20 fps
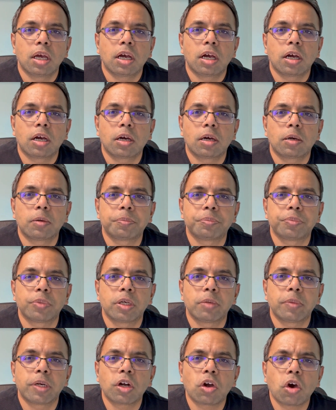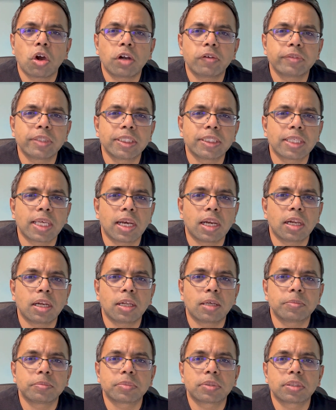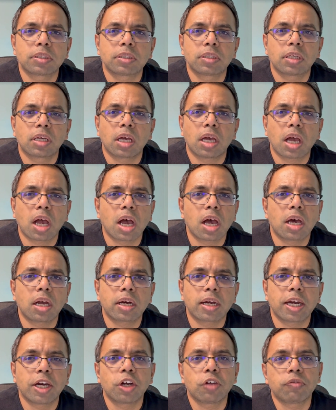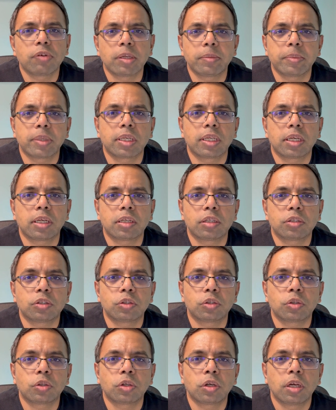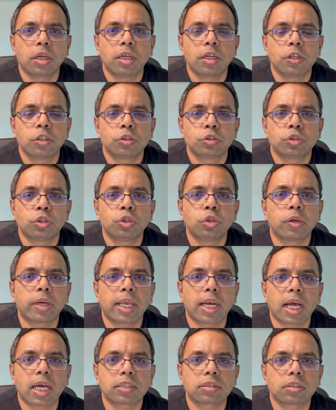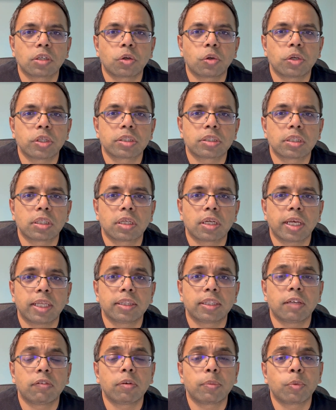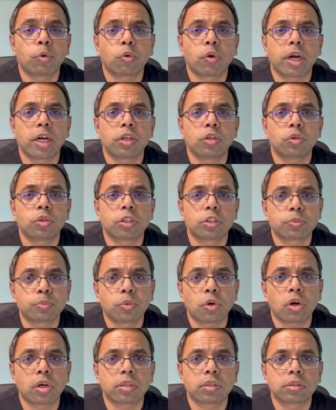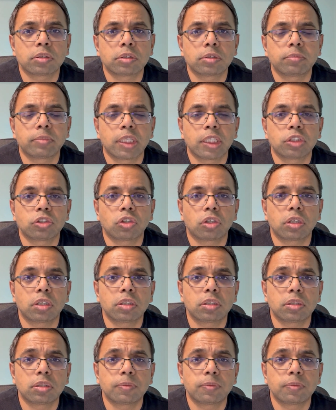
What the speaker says: But all of these LLMs are kind of limited. So you can ask a question, and they will provide you response based on a